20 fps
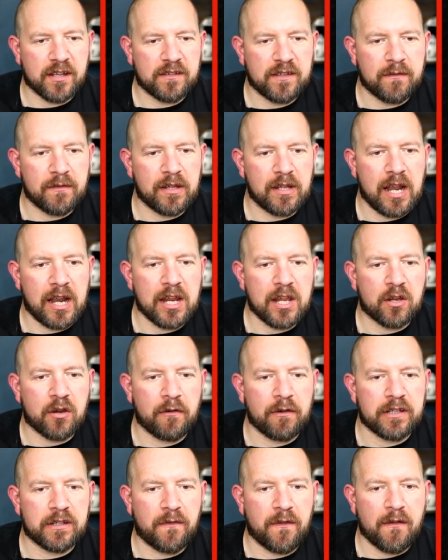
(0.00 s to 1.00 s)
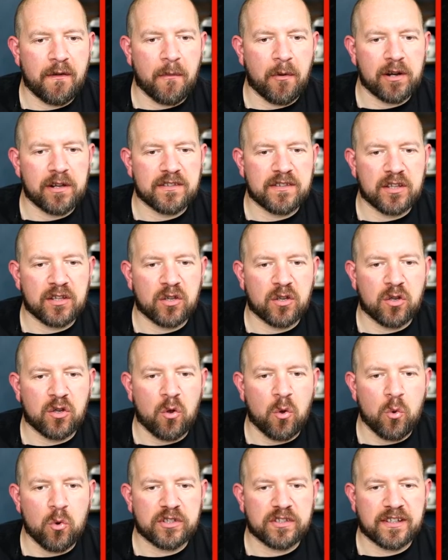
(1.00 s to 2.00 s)
David Delaney, currently his favourite model is the
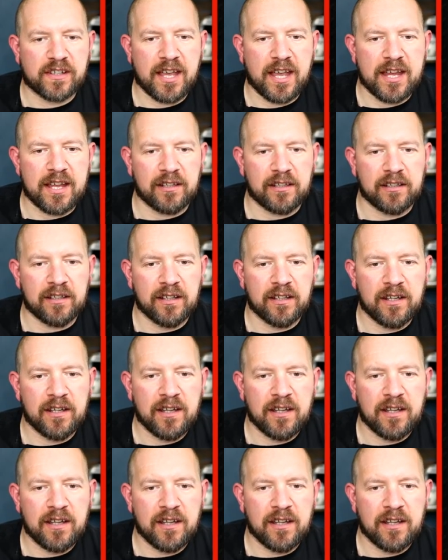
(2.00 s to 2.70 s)
Ghost Keel.